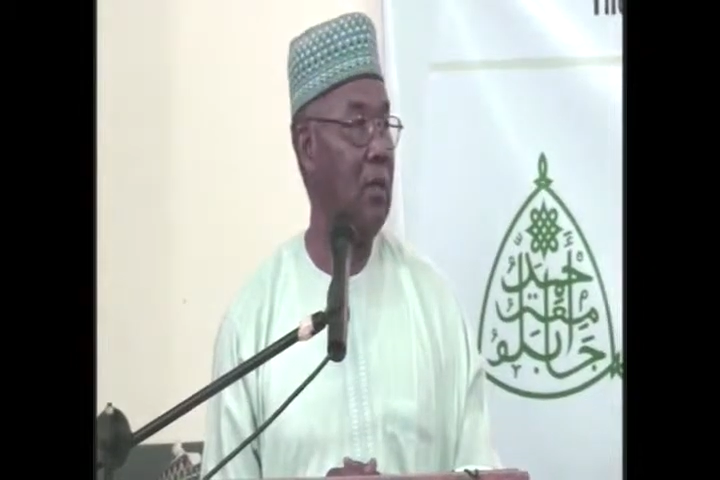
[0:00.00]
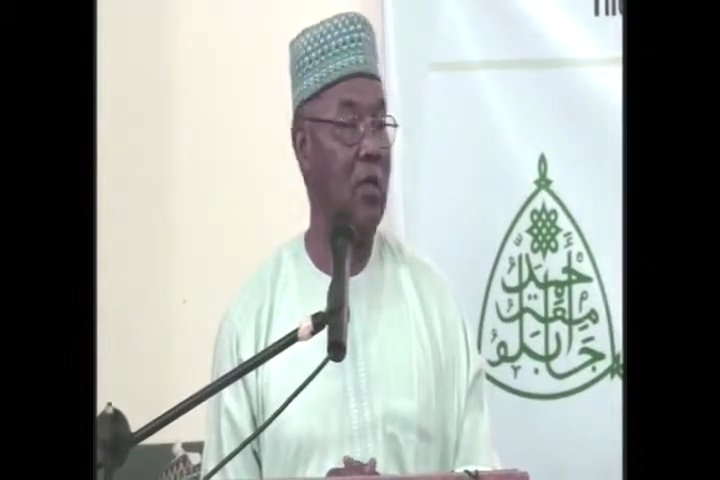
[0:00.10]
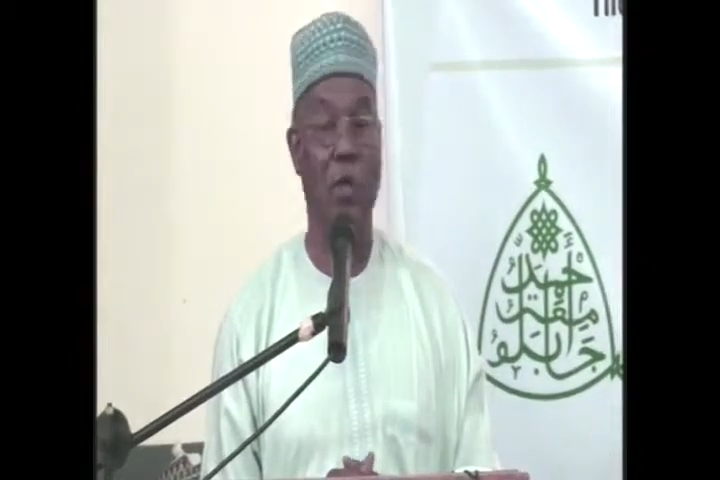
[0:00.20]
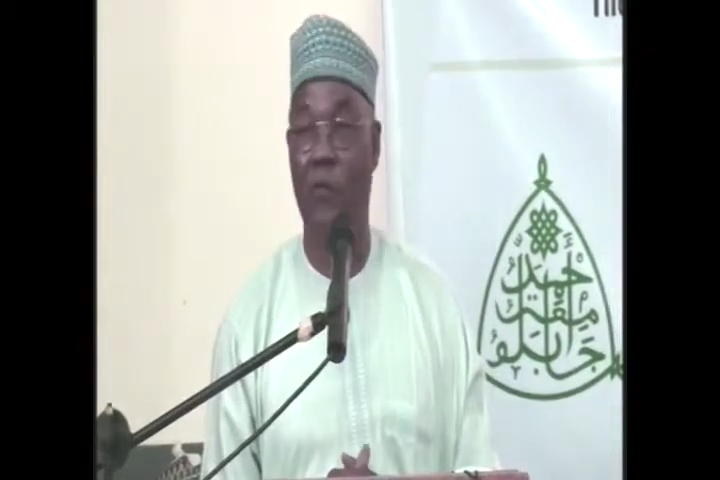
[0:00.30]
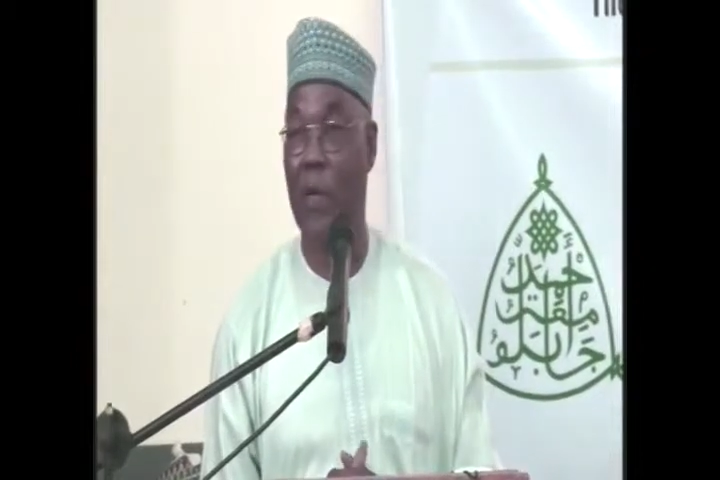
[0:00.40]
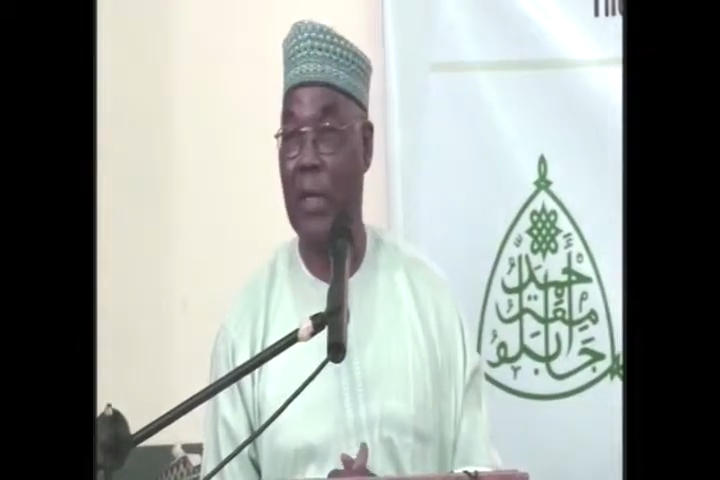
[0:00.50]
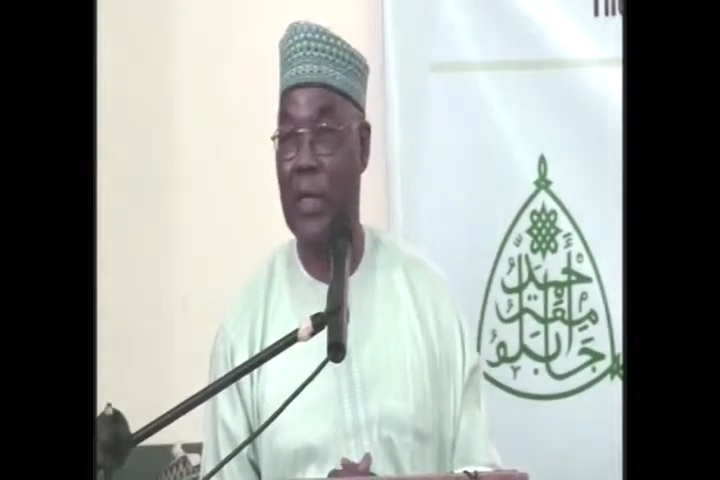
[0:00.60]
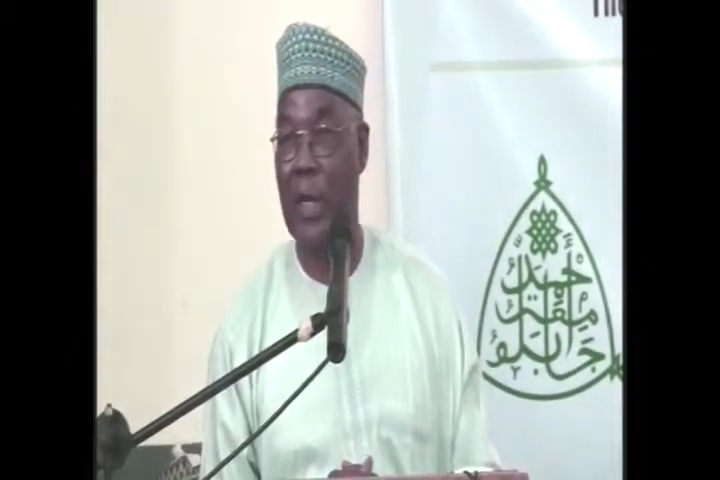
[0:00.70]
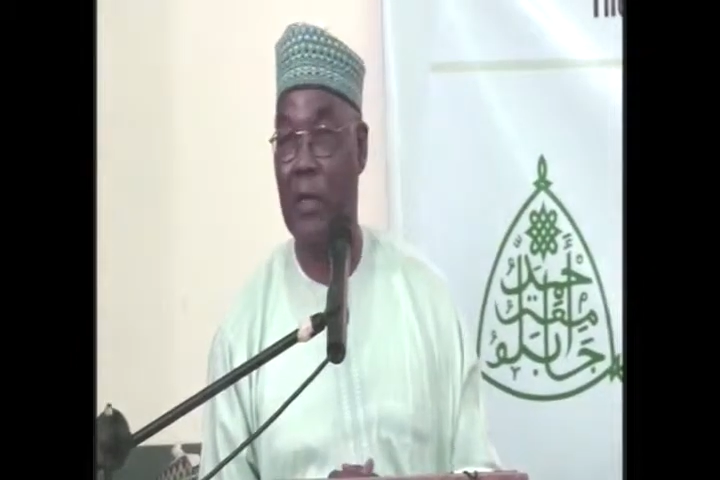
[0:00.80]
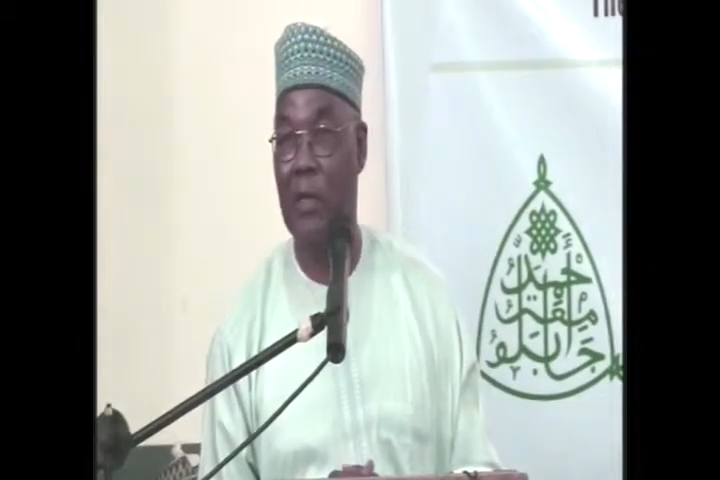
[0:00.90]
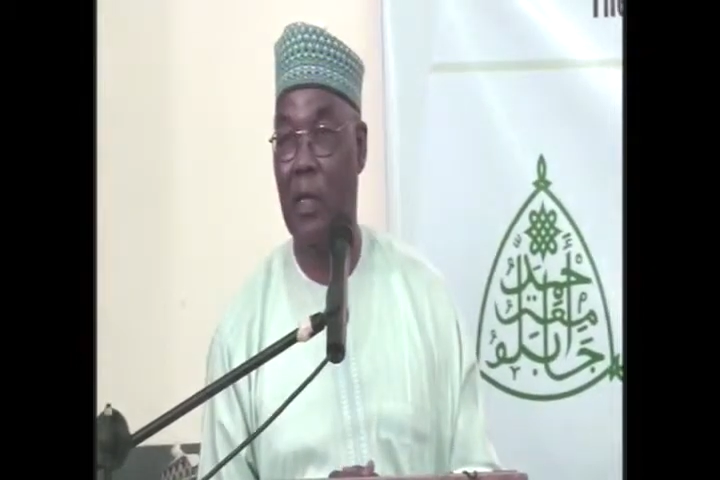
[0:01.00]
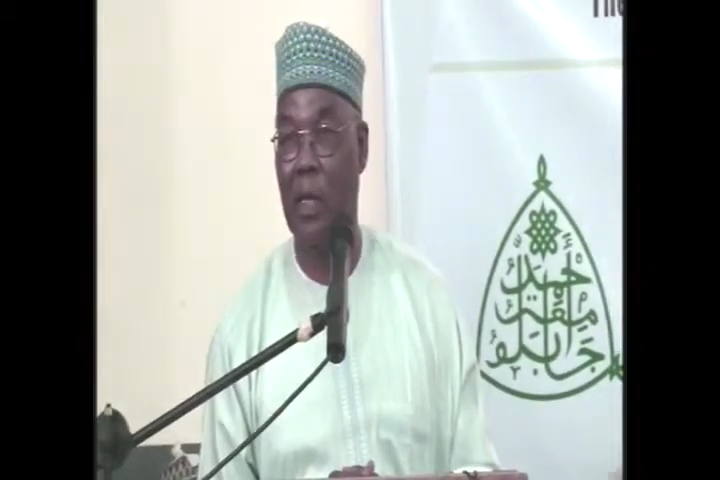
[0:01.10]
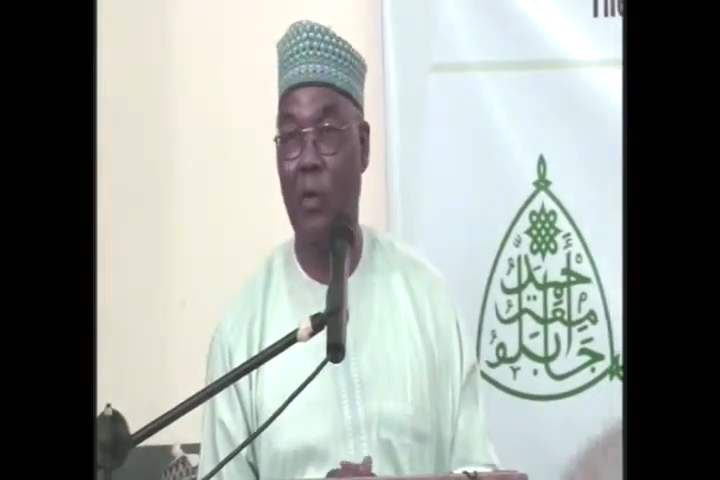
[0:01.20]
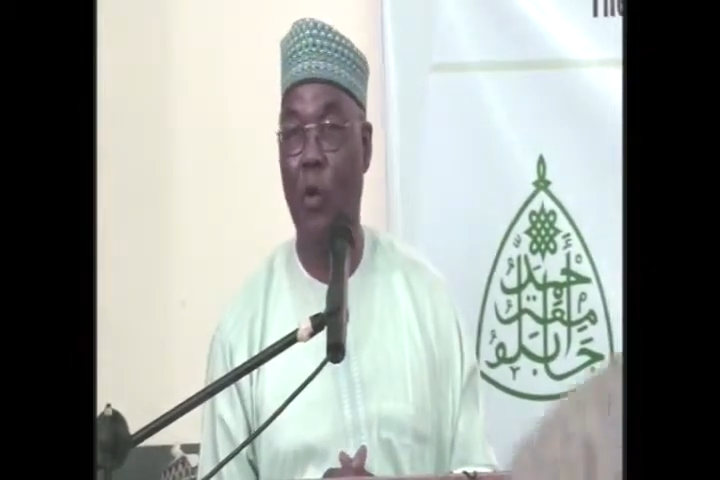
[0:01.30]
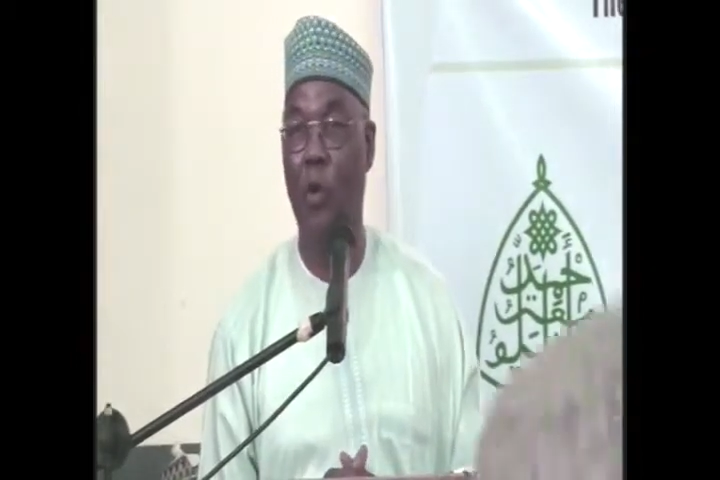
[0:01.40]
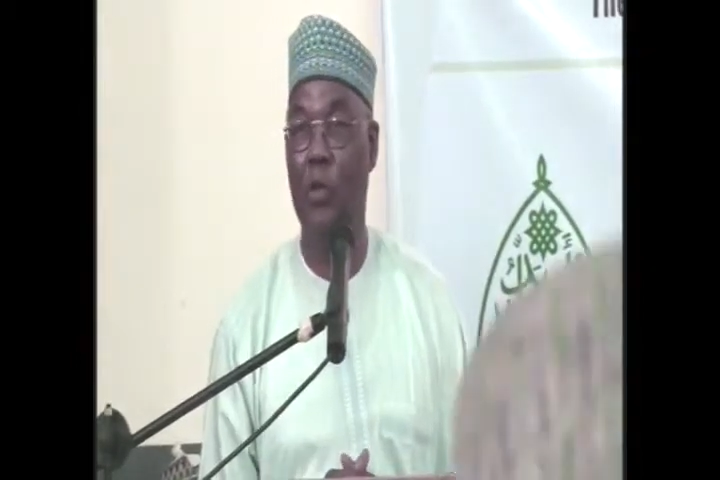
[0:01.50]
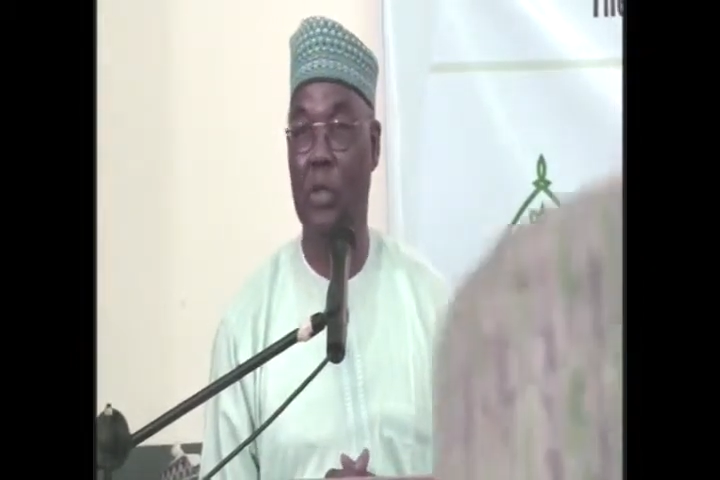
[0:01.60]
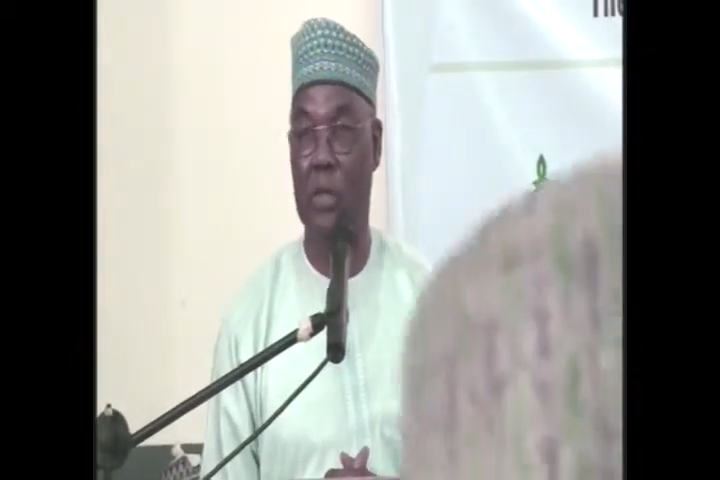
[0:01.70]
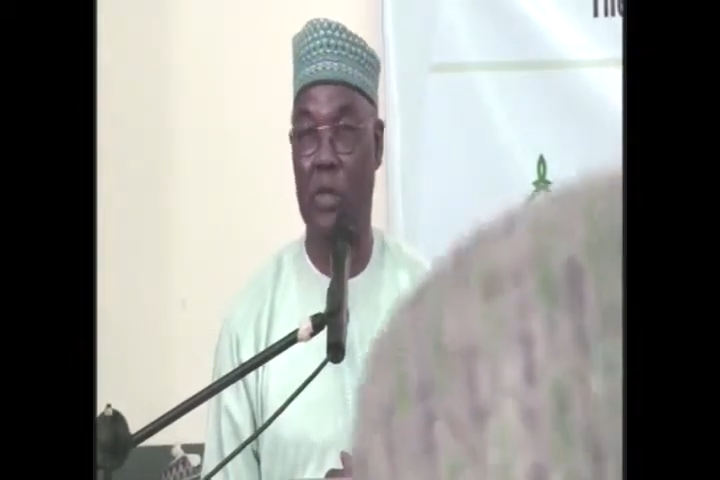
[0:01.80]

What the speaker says: Code of Conduct, and all this.